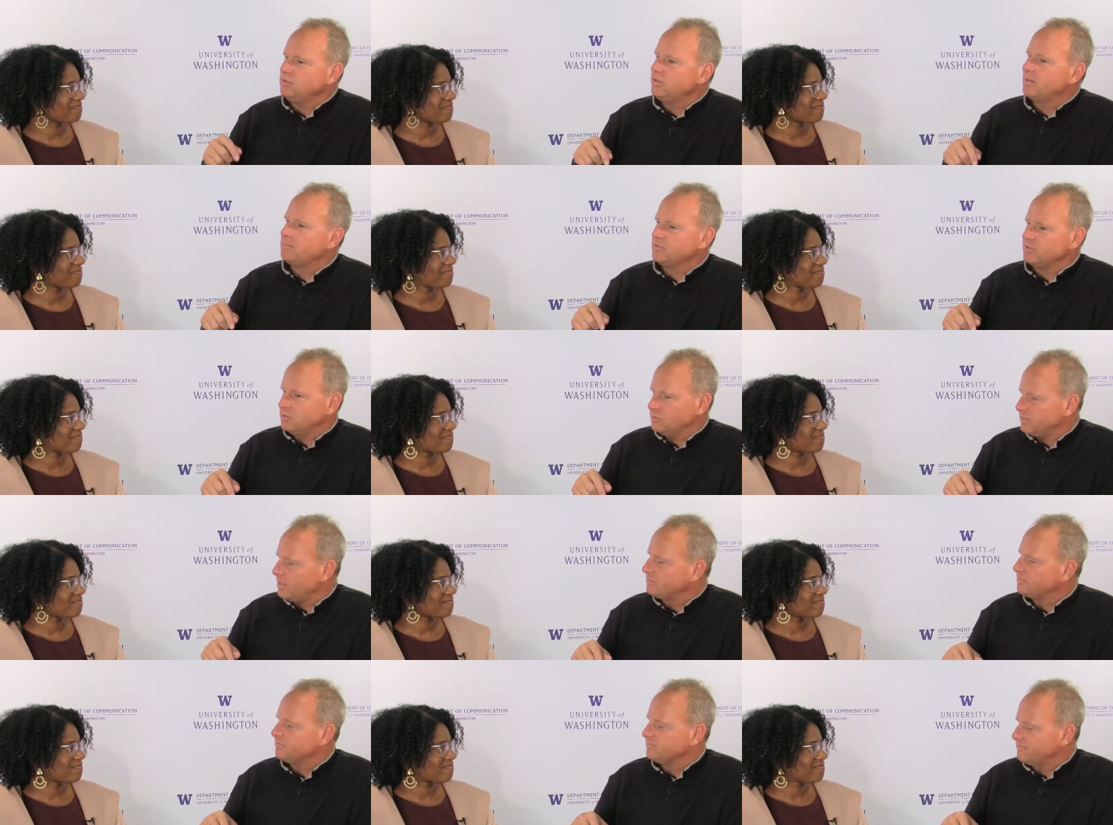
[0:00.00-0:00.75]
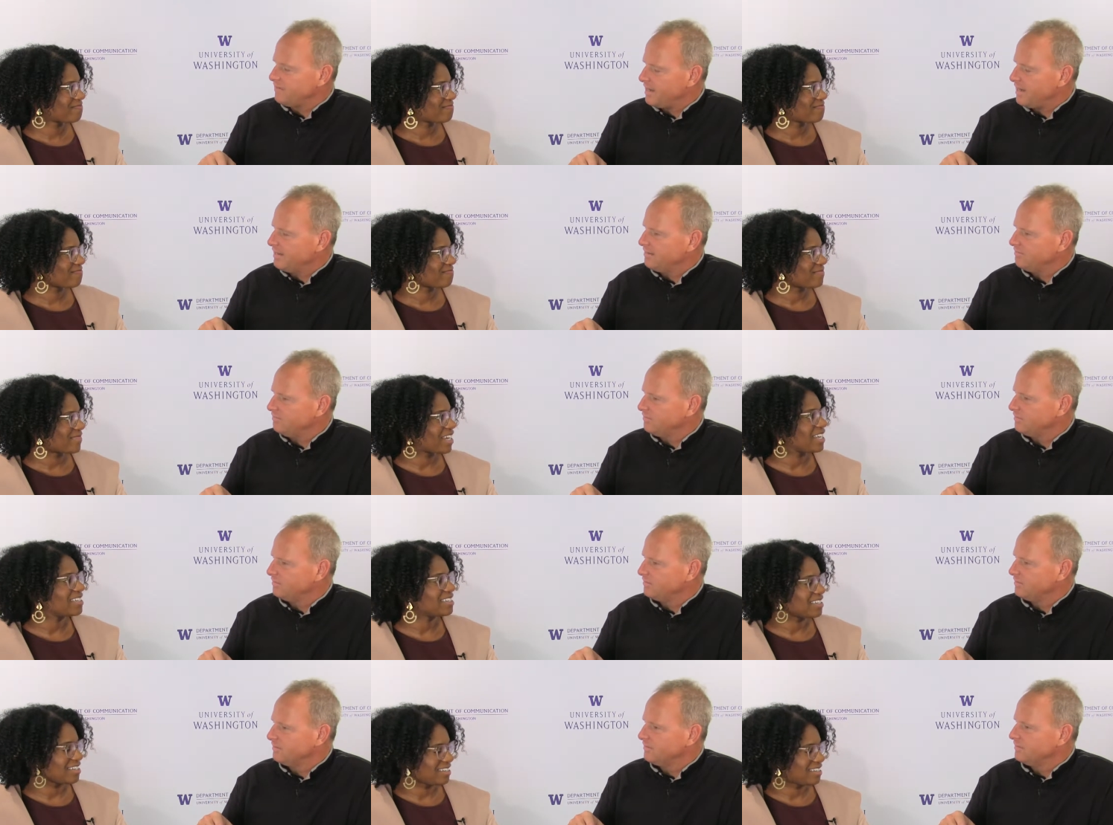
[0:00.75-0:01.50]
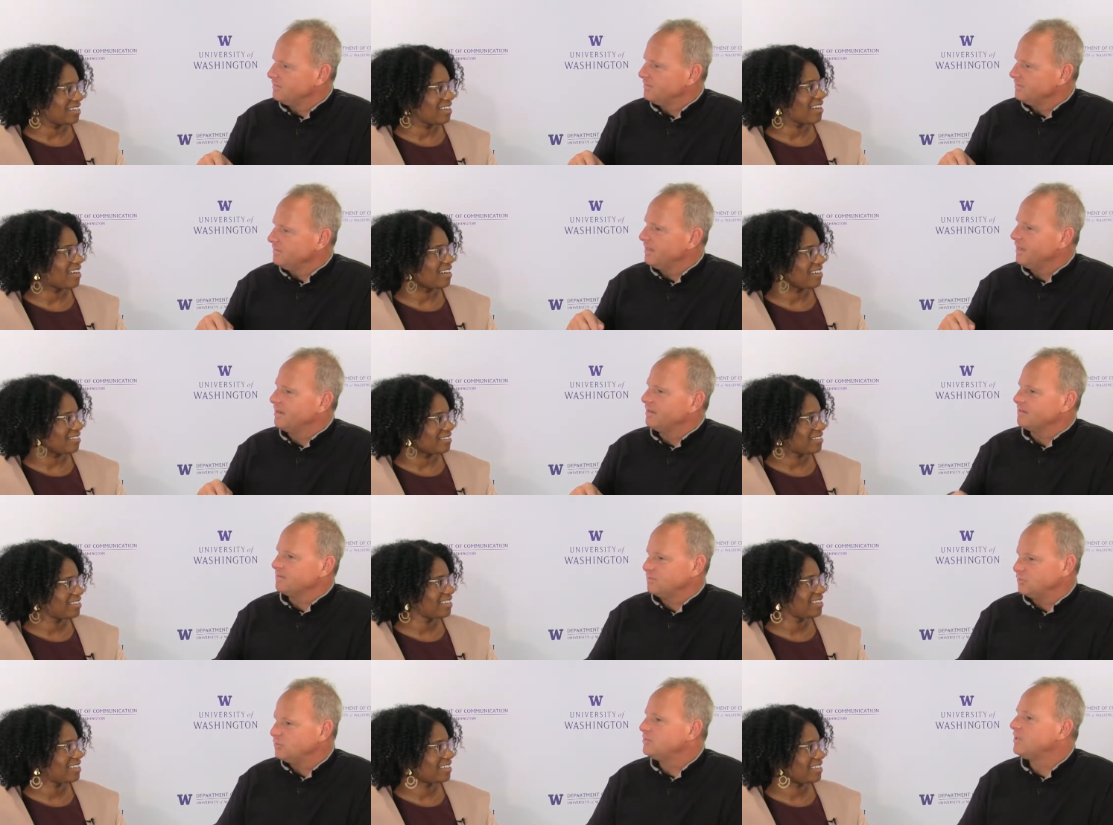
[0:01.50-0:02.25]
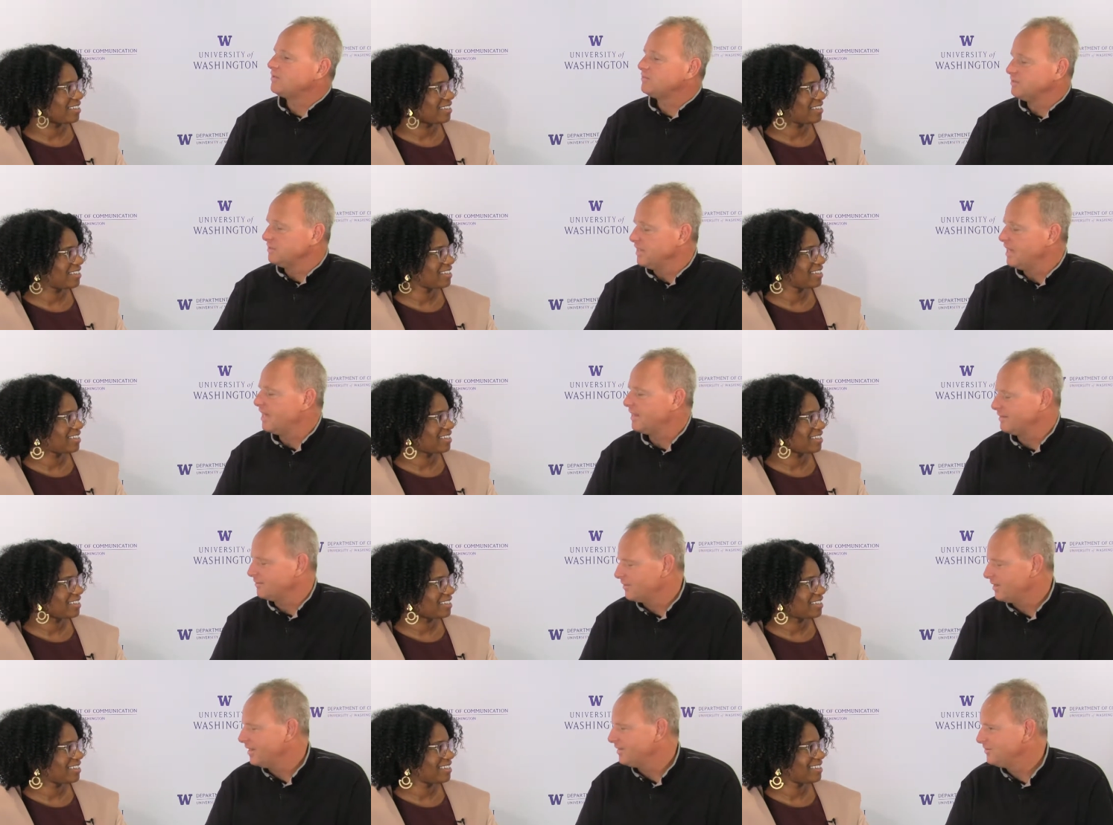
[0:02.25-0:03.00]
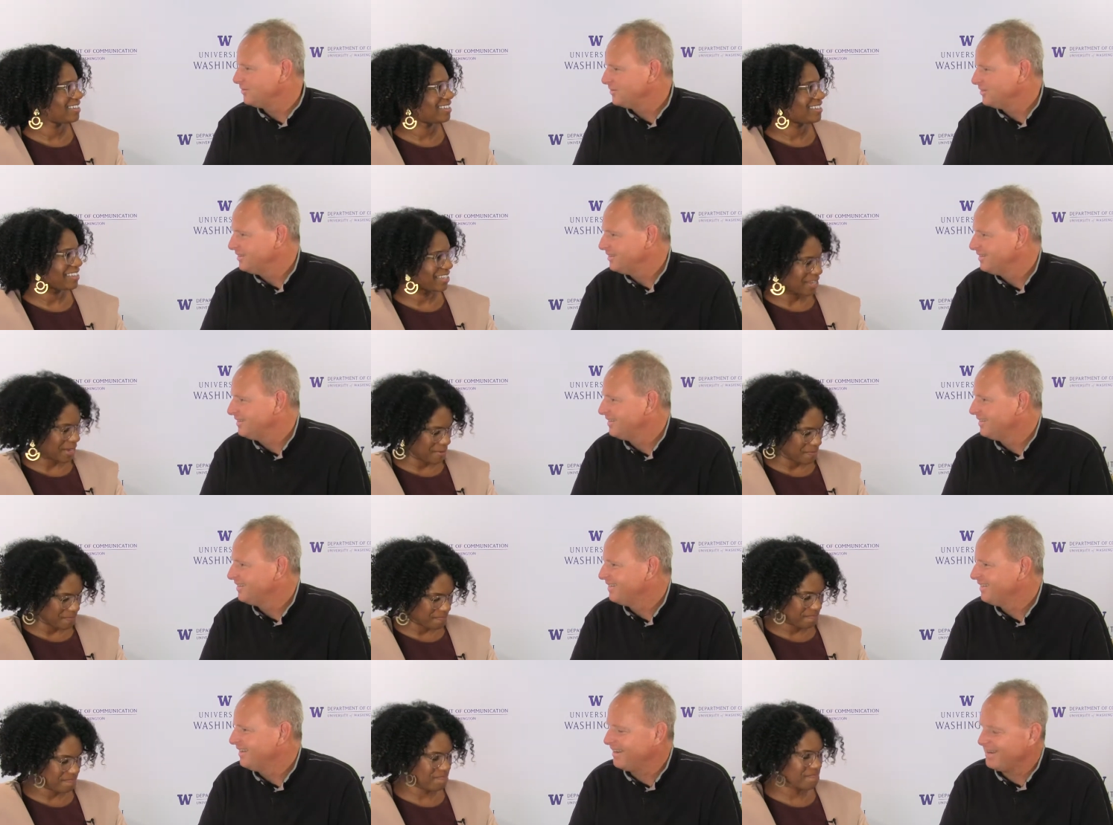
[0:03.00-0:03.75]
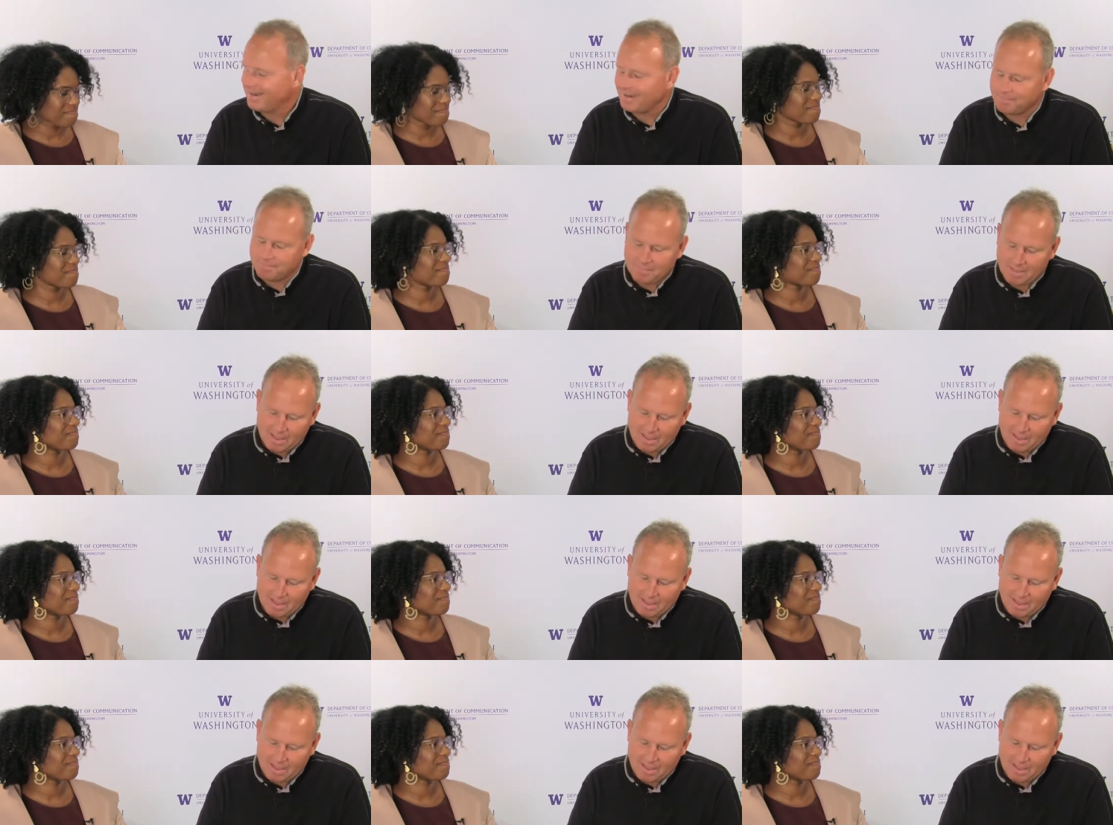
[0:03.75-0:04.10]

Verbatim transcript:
Speaker 1: UW in 2005? I did, yeah. Yeah, 2009 graduate. Yep. Yeah.